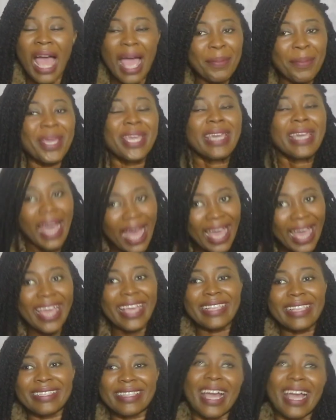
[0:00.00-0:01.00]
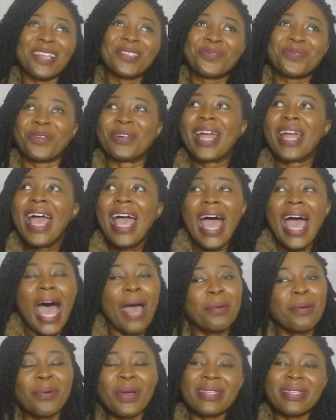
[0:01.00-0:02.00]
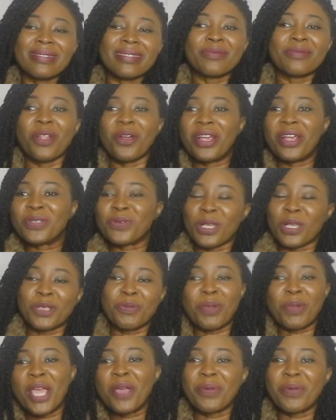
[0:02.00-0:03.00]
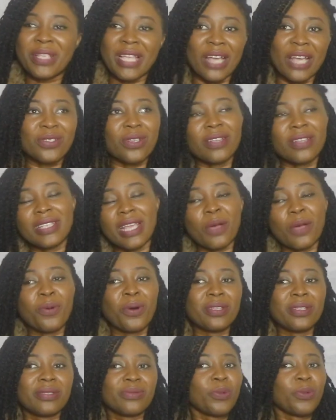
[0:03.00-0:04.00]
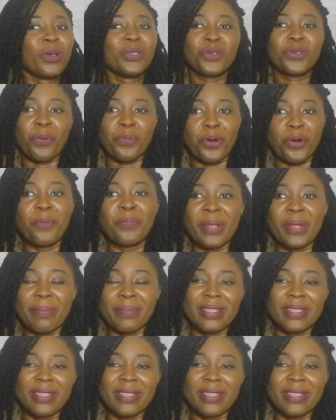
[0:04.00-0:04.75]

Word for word: I mean, guys, Gashwan. I mean, when Lawrence was playing with Gashwan, I was like, what's what's your problem?